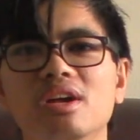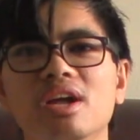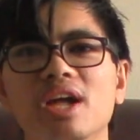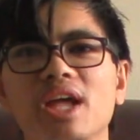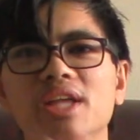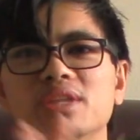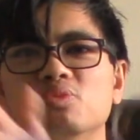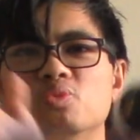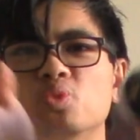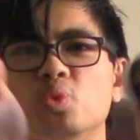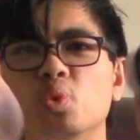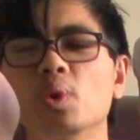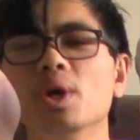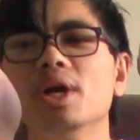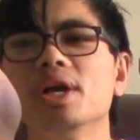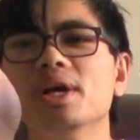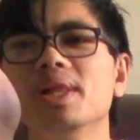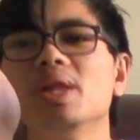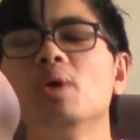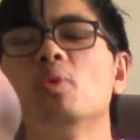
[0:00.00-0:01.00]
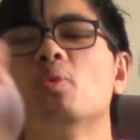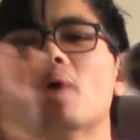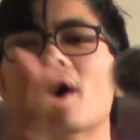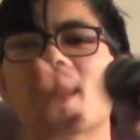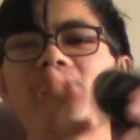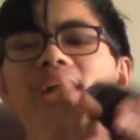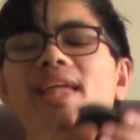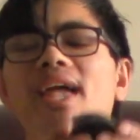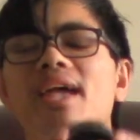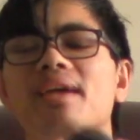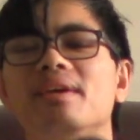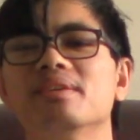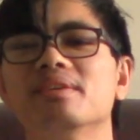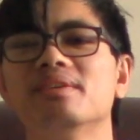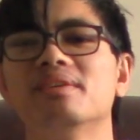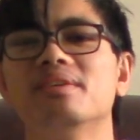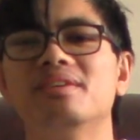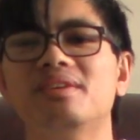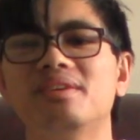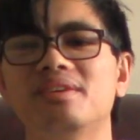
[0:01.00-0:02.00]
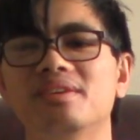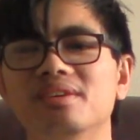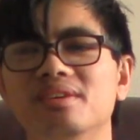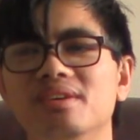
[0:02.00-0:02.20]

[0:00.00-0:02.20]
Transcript: It's really wide angle.